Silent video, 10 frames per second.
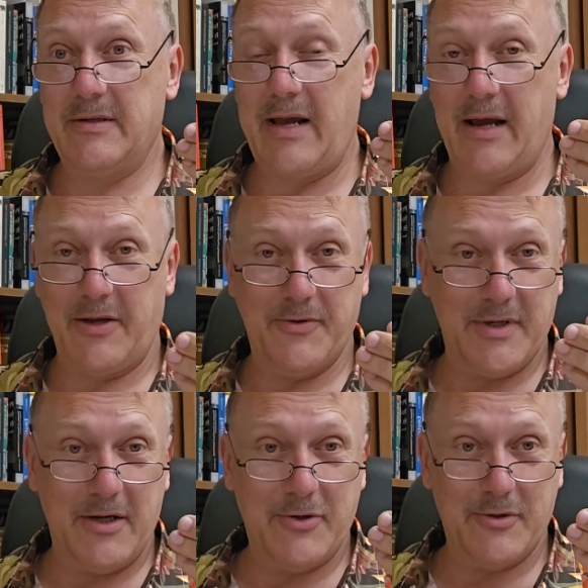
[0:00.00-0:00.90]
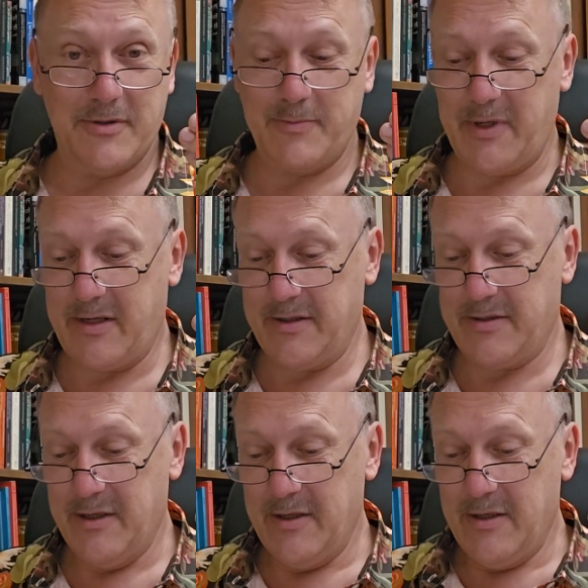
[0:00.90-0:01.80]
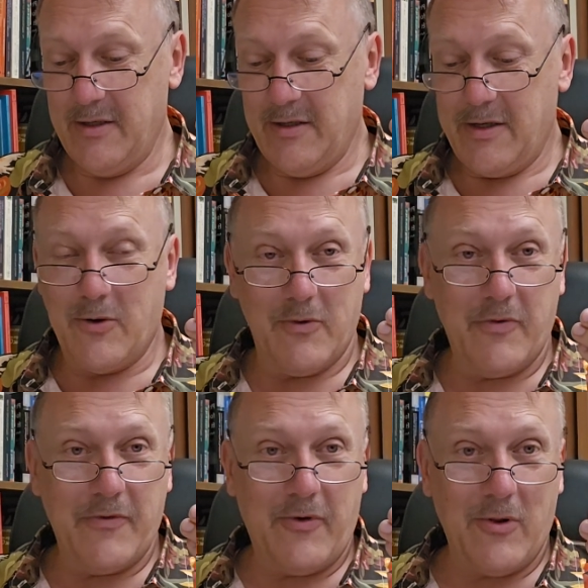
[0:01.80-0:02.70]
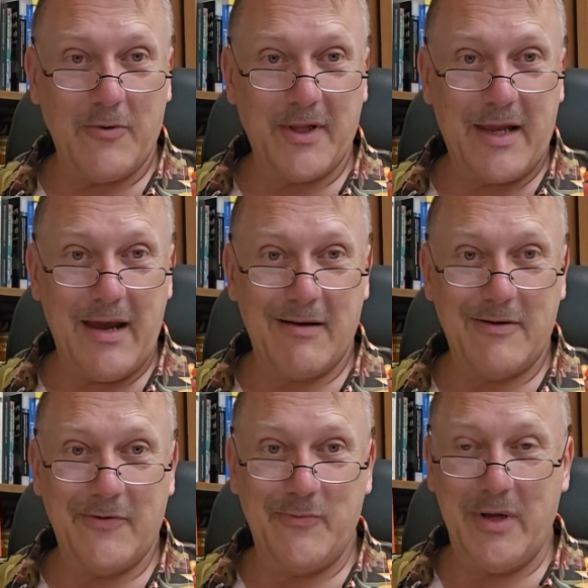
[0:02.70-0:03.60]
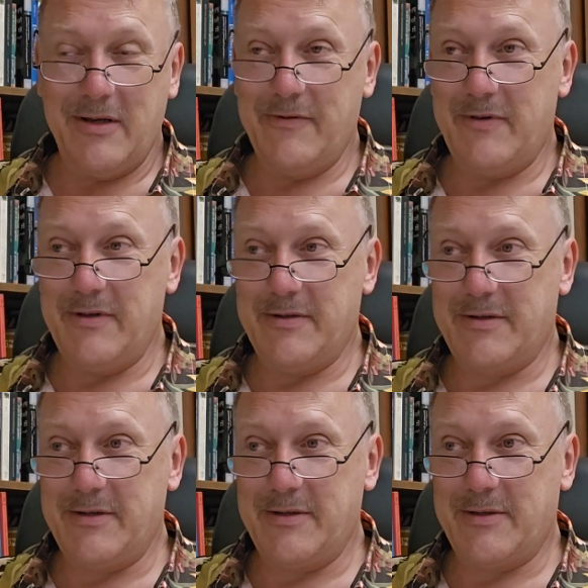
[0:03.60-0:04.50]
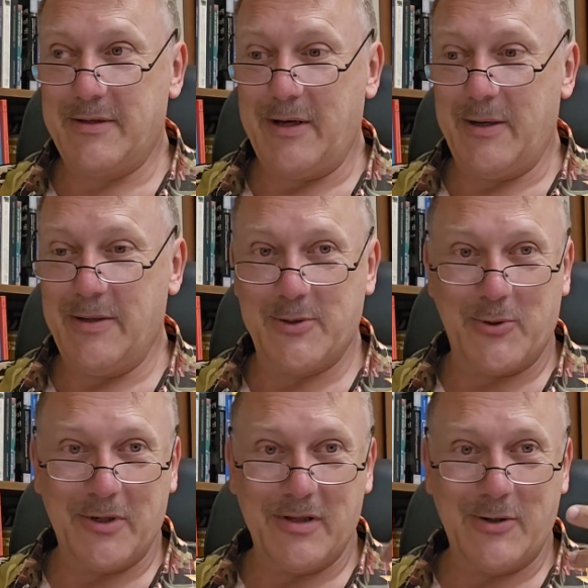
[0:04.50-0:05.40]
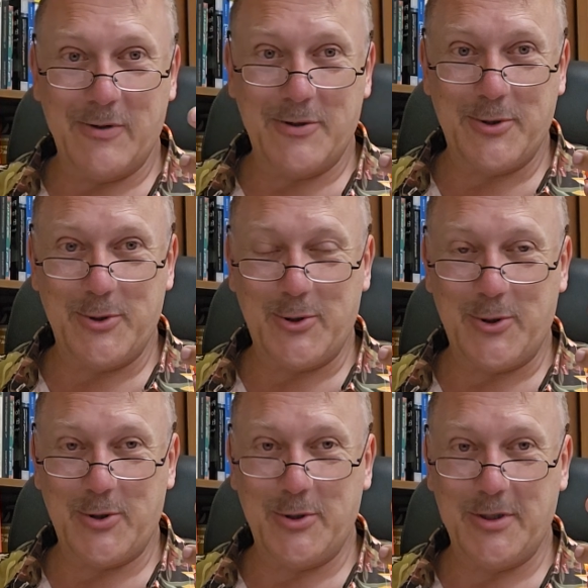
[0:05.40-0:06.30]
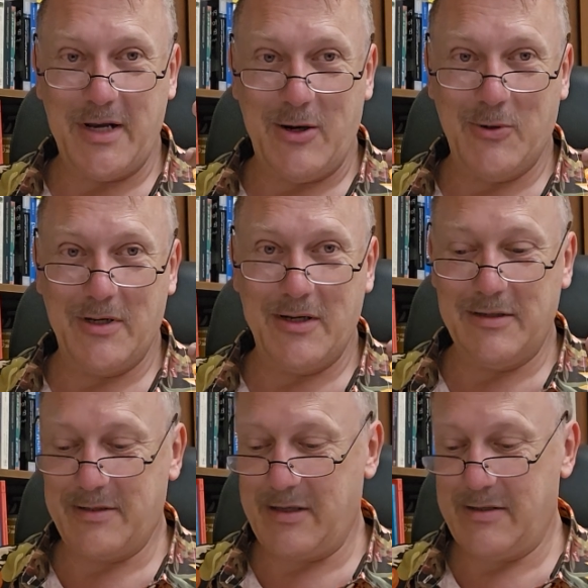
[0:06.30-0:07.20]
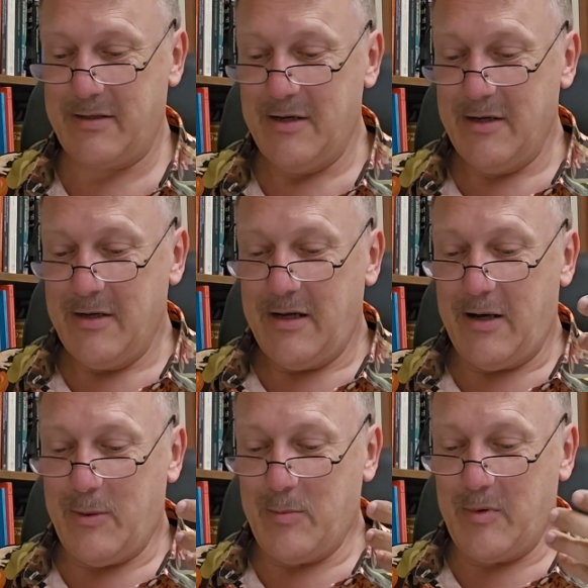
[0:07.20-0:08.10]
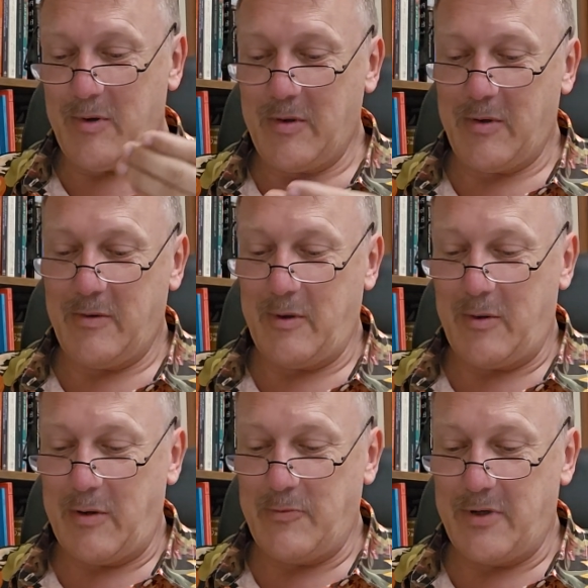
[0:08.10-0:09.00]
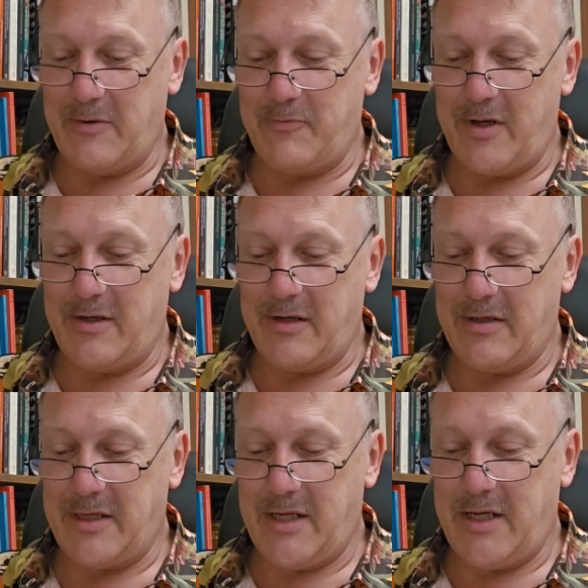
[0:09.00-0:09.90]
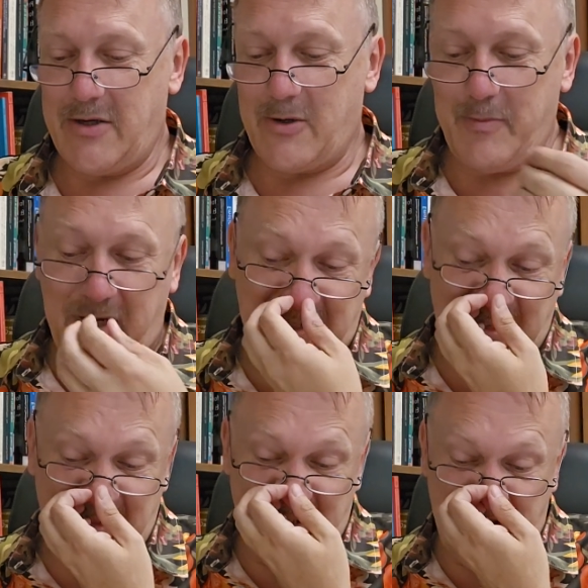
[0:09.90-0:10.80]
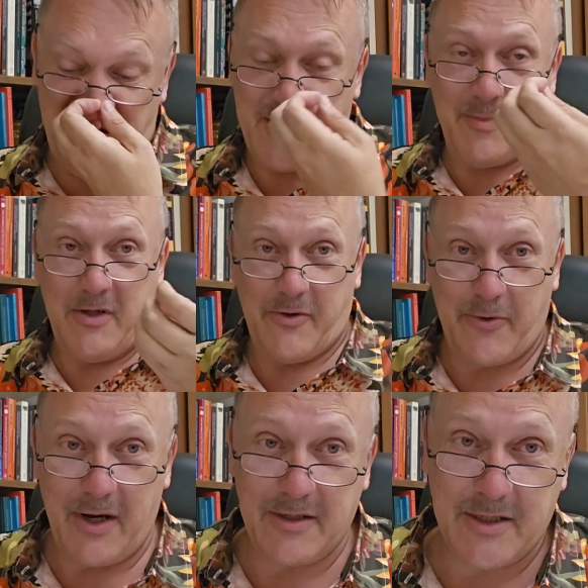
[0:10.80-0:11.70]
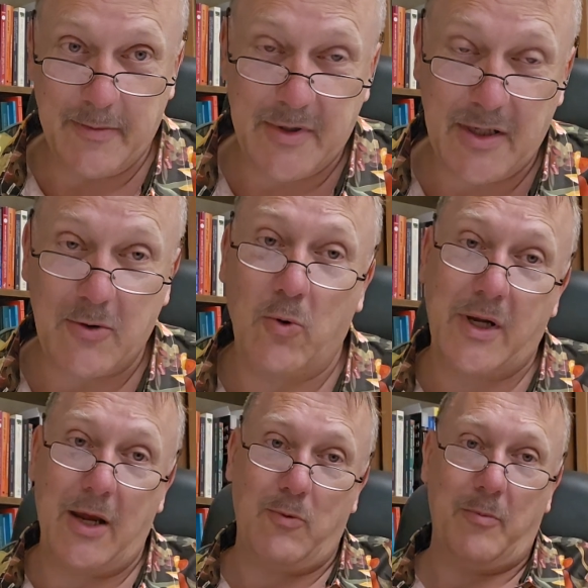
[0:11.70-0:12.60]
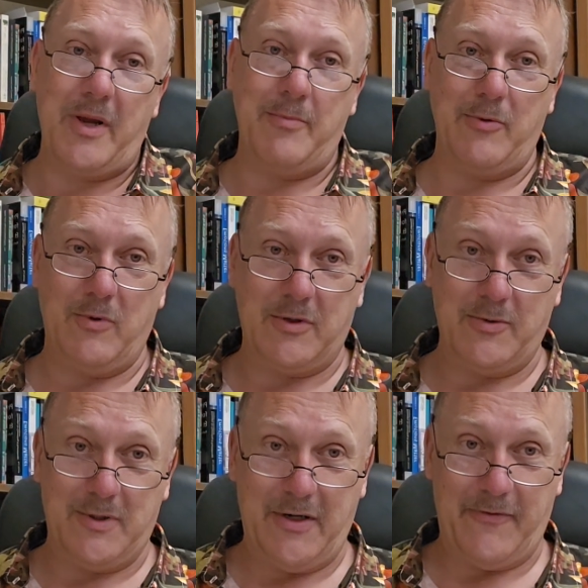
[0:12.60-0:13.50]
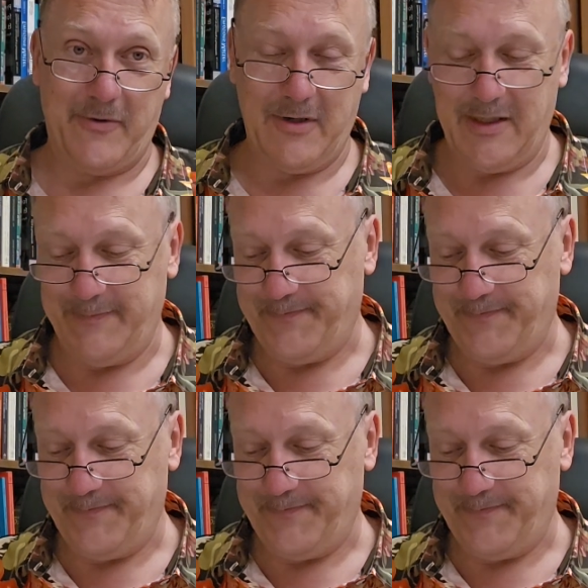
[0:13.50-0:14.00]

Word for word: accusations because you know if we followed the canon of many of these these uh, historically Christian churches nowadays that um, uh, and read it into here basically Jezebel threatens him says okay well maybe we'll do it differently